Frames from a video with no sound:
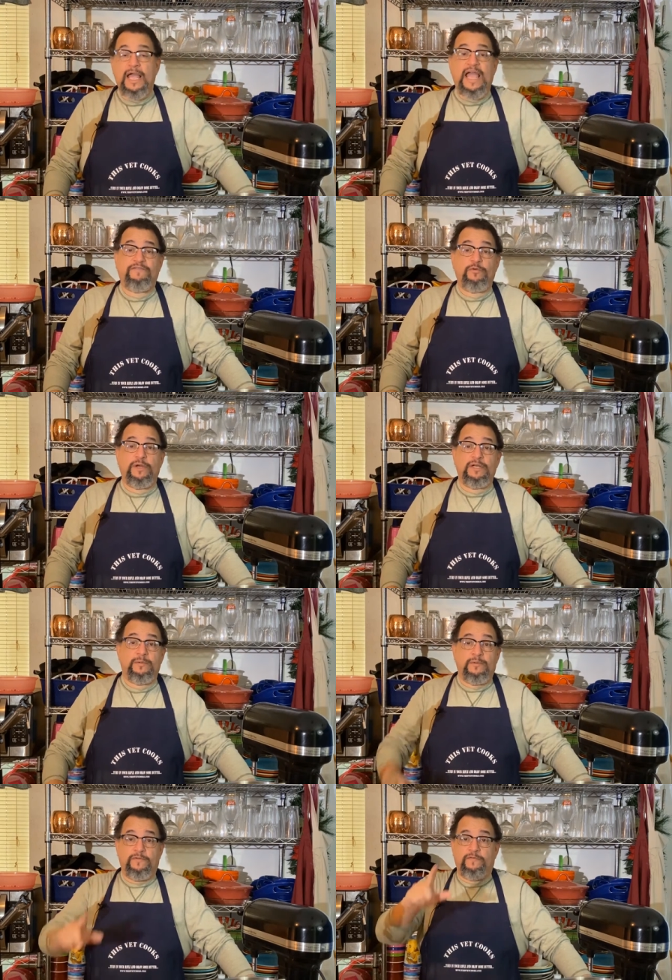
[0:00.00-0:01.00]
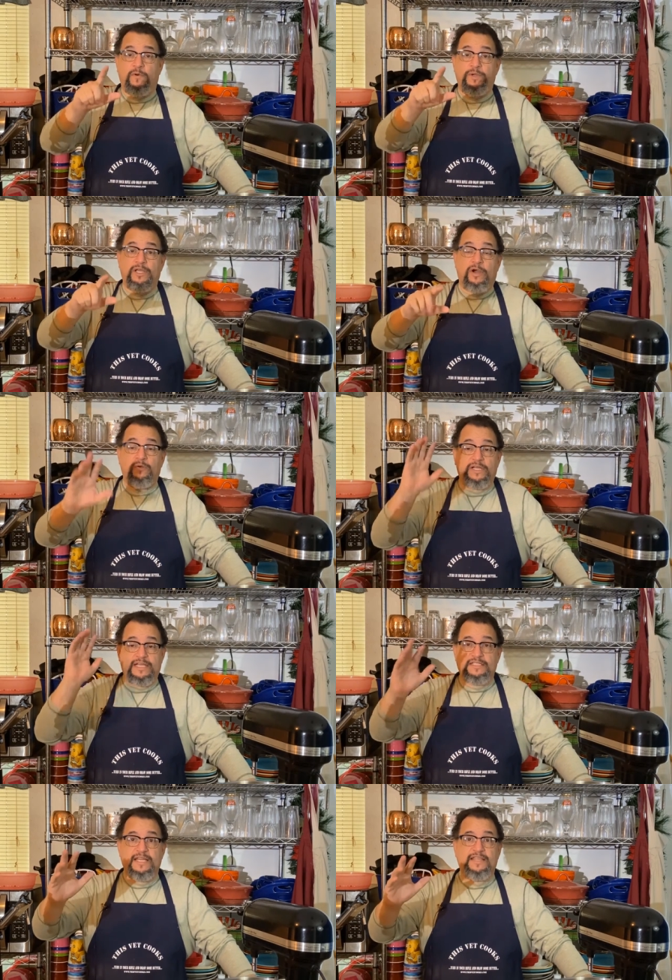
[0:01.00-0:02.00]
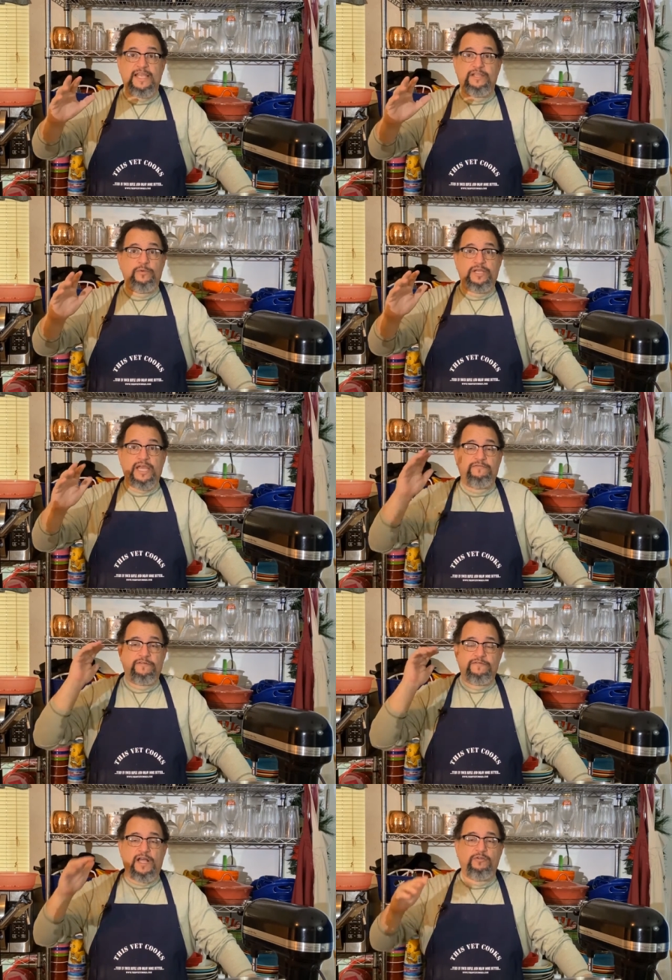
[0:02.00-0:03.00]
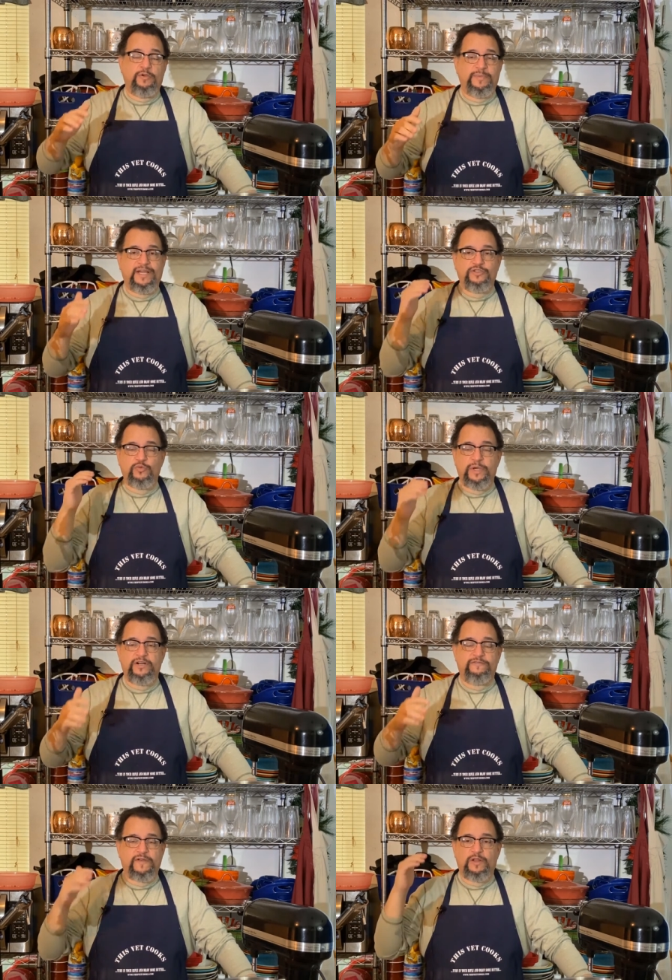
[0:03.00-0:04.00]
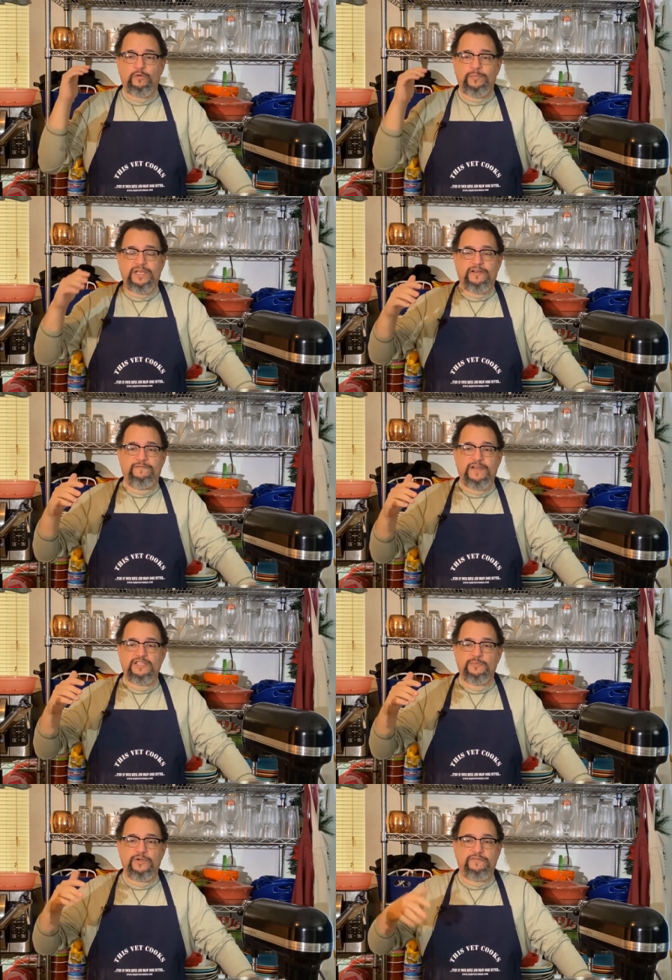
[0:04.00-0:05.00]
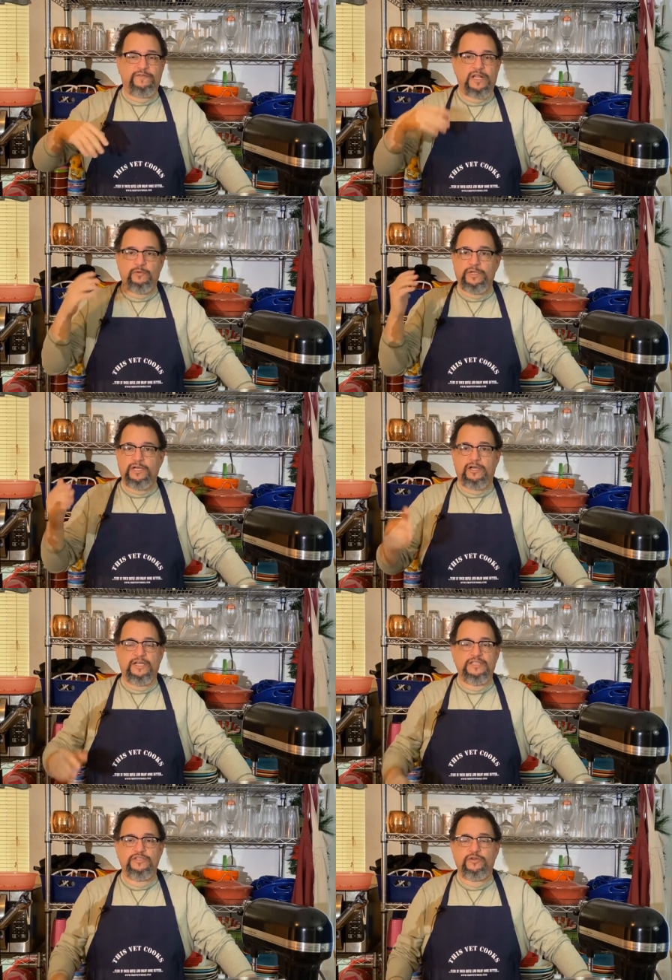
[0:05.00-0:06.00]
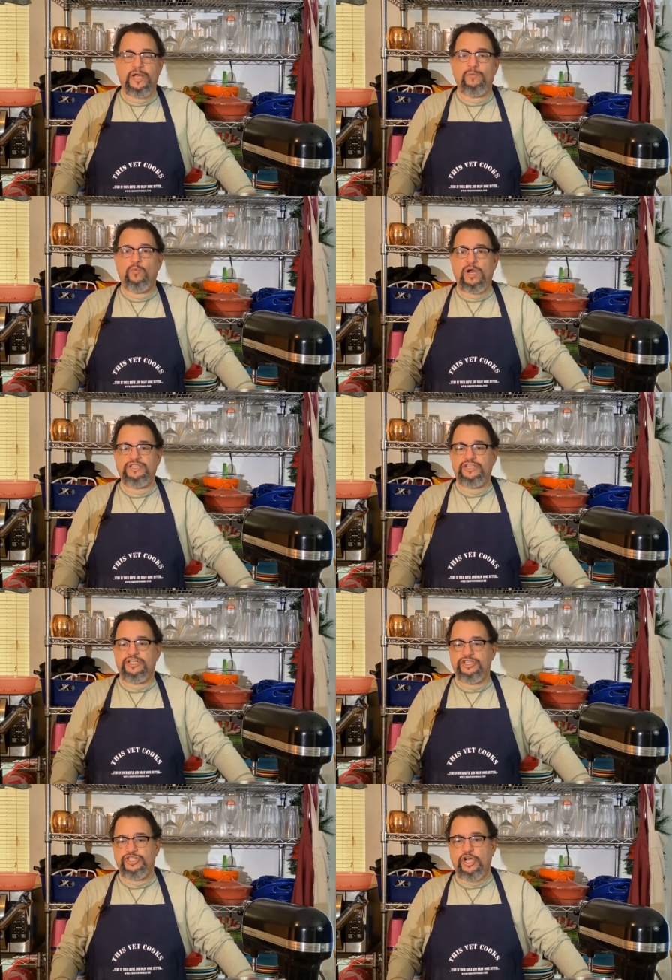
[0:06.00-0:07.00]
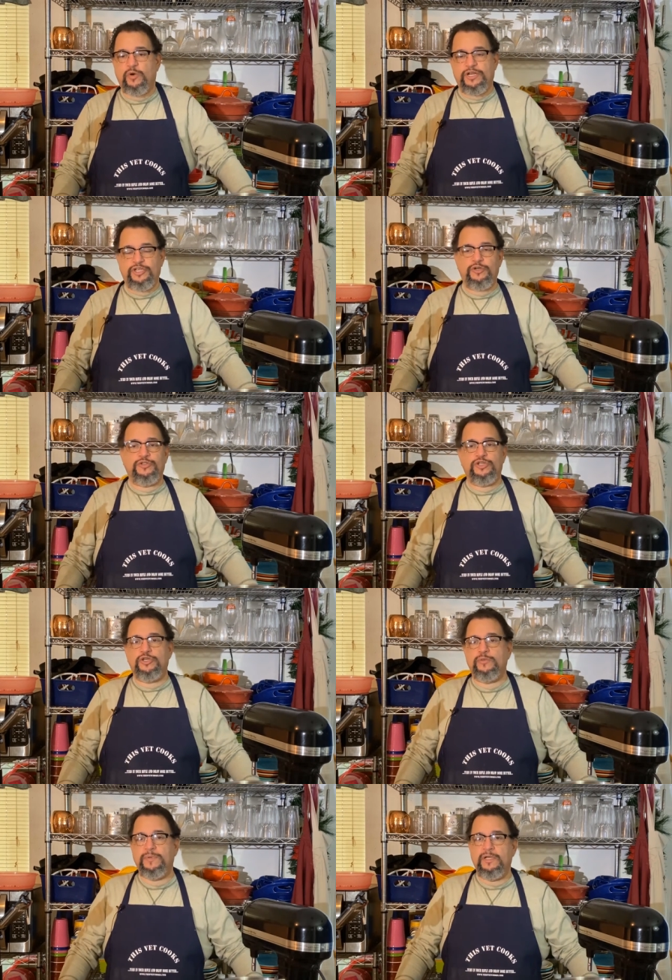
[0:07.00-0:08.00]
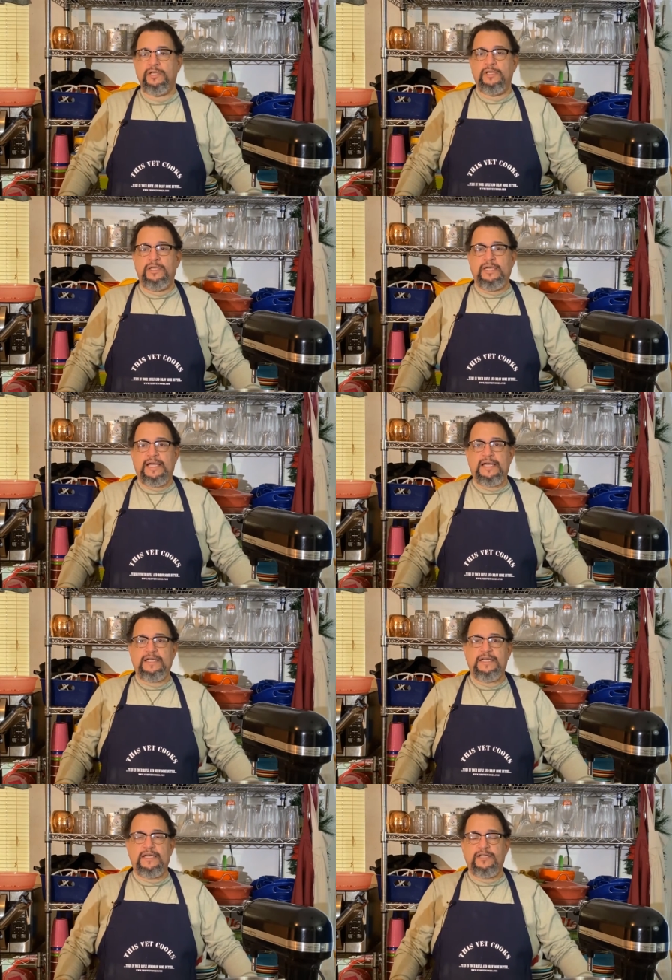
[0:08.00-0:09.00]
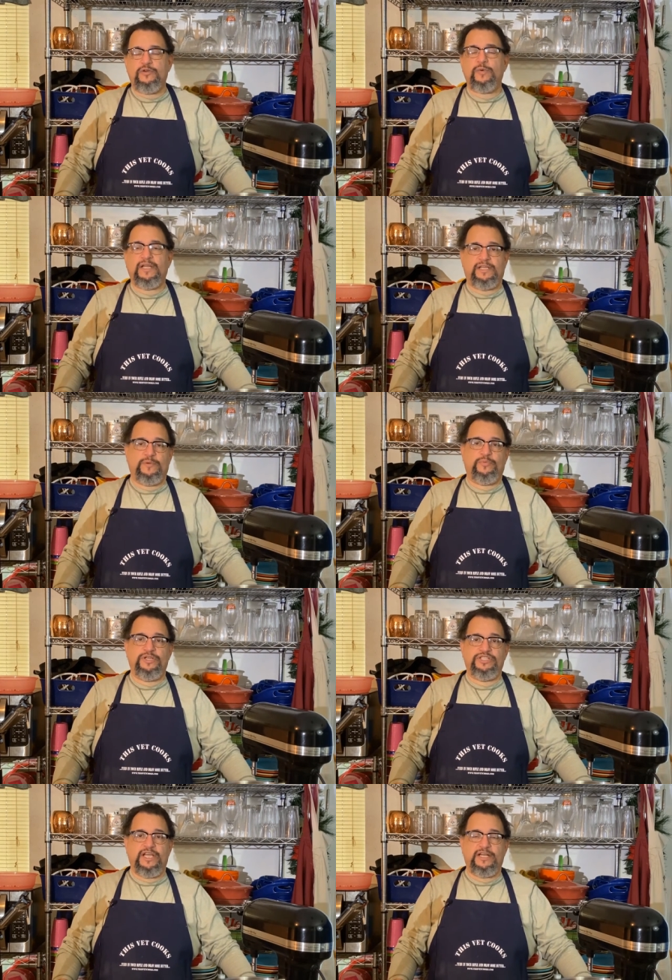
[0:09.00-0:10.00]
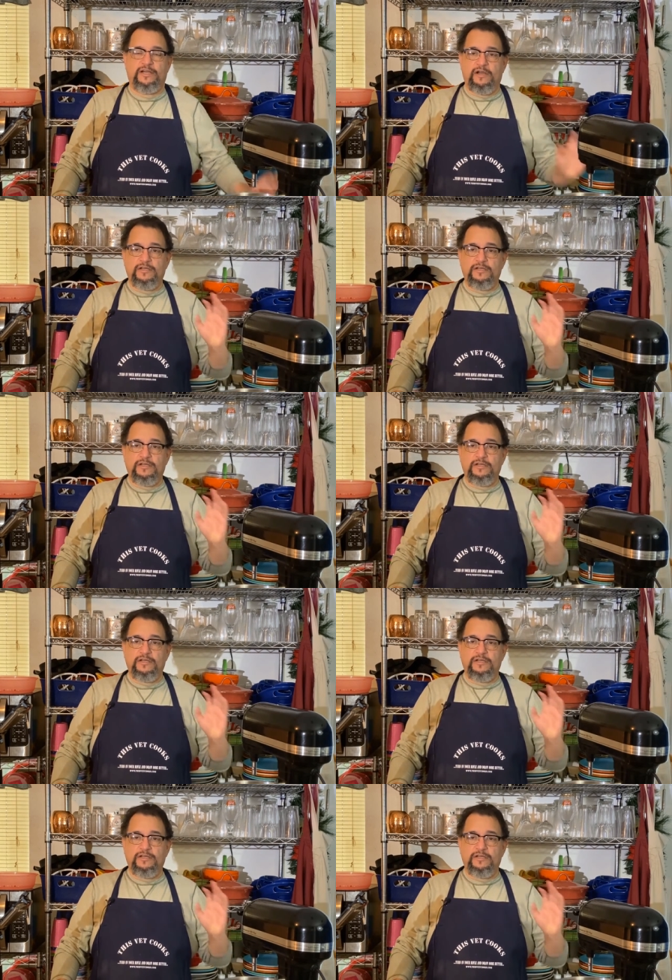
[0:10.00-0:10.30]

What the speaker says: Hey, everyone. Before we go, like I said, thank you again for following me on Twitter, following me on Facebook, following on Instagram, watching the show on YouTube, and greatly appreciate it.